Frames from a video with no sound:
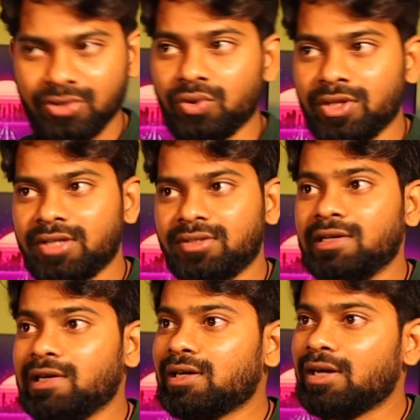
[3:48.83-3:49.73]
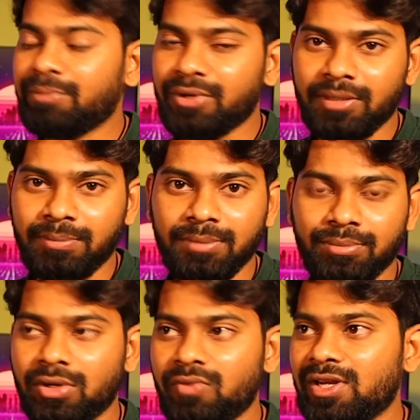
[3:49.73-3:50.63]
so that the company
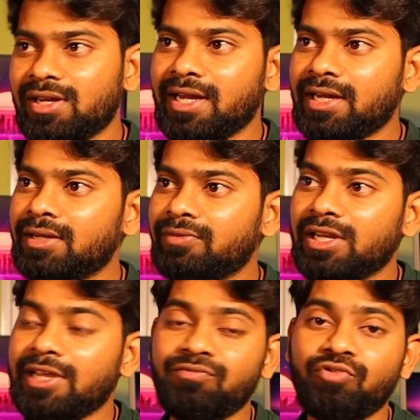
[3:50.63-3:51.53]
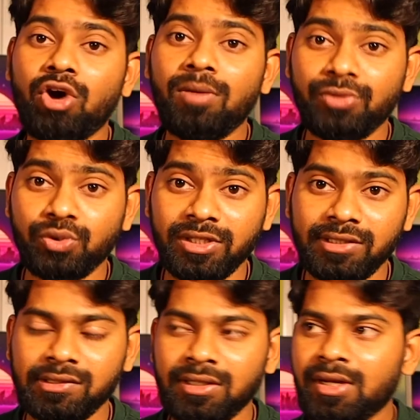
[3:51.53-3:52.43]
people will inform to
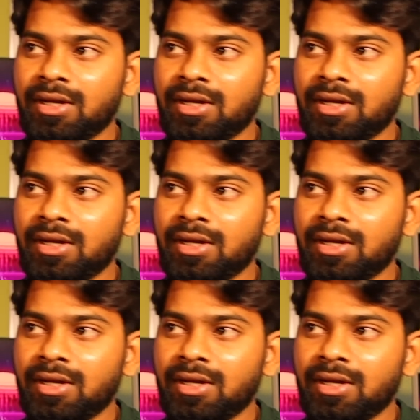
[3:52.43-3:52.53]
this